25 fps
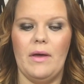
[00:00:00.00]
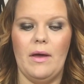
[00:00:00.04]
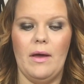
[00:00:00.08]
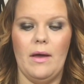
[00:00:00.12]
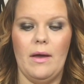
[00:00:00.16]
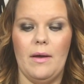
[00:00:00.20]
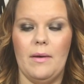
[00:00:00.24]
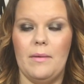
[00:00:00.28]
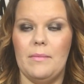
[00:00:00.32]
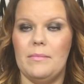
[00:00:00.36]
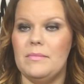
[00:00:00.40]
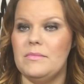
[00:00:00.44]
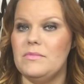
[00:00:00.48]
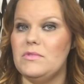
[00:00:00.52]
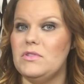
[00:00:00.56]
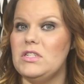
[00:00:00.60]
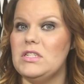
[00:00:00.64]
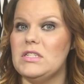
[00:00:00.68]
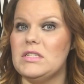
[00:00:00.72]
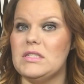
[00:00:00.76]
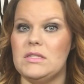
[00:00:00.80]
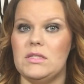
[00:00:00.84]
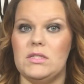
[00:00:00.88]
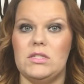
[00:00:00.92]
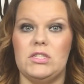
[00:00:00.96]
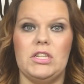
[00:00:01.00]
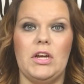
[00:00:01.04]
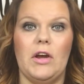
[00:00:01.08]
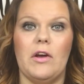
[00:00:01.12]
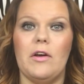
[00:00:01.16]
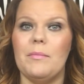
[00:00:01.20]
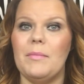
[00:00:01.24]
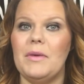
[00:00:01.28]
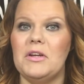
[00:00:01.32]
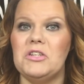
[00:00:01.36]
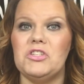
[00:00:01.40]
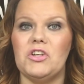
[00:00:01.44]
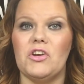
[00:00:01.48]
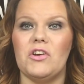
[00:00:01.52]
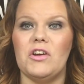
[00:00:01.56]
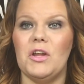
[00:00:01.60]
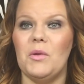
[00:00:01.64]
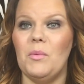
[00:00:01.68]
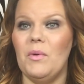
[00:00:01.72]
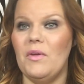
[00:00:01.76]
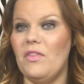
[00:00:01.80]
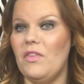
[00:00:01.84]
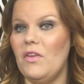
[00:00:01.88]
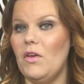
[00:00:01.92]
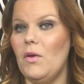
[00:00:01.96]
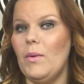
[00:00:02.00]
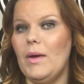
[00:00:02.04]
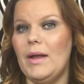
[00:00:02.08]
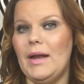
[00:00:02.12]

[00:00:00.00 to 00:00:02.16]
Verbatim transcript: um, just sharing my journey with you.